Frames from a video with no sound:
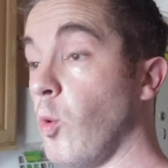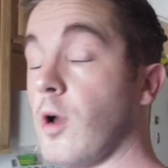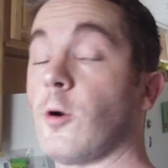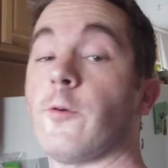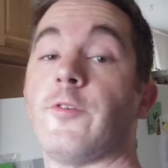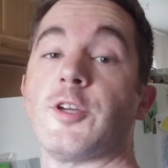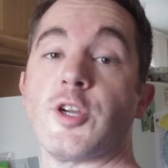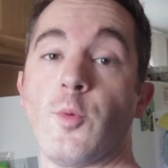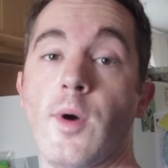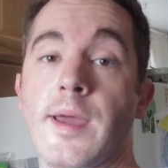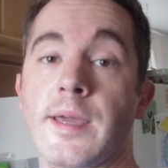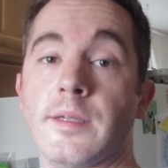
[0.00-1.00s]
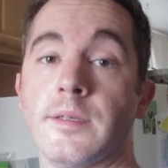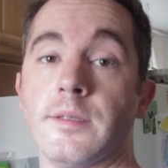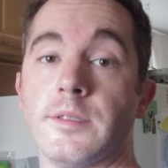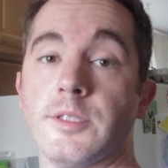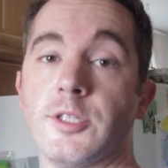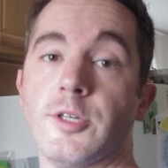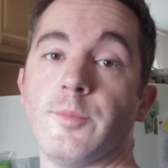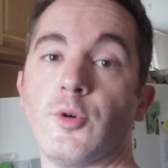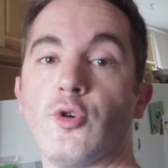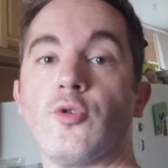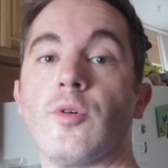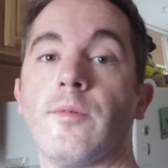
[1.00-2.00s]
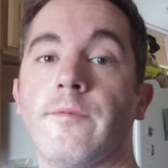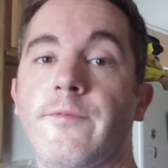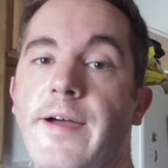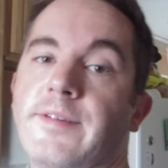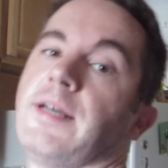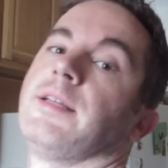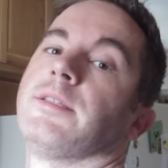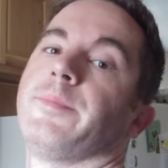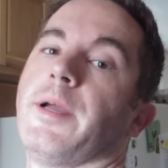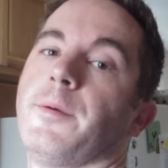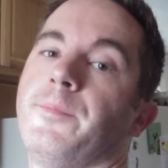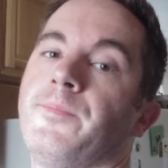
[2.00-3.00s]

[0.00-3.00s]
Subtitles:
water efficient way to brew 5 gallons of beer.